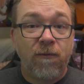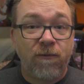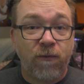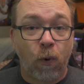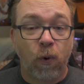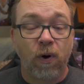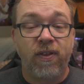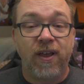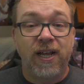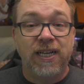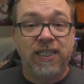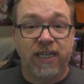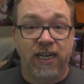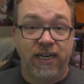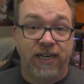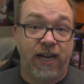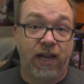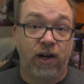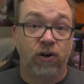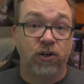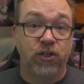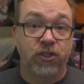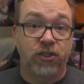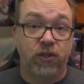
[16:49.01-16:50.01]
for these
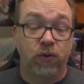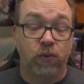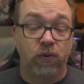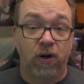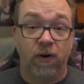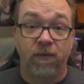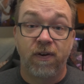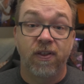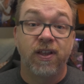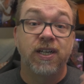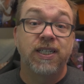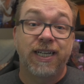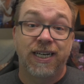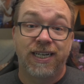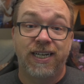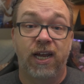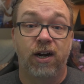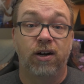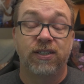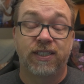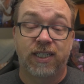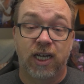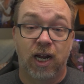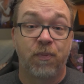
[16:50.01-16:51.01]
containers to or for this
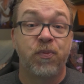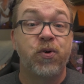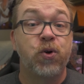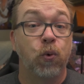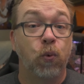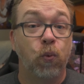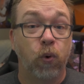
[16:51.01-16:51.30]
container setup to